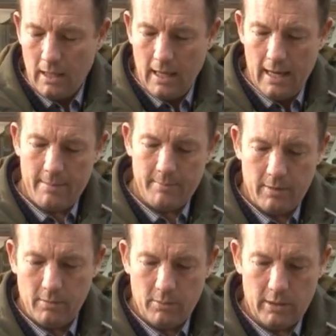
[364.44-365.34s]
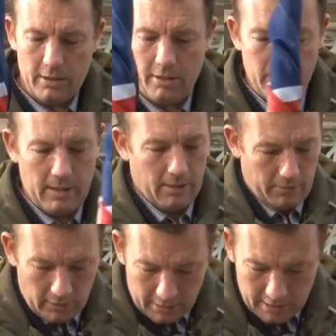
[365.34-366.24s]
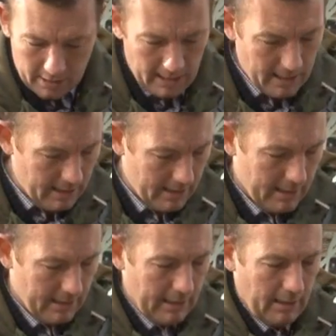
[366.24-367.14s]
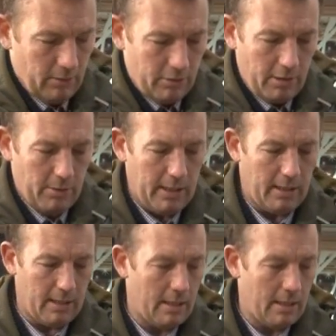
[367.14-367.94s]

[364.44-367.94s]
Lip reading: What I'll do now, I've got this here and I'll undo it.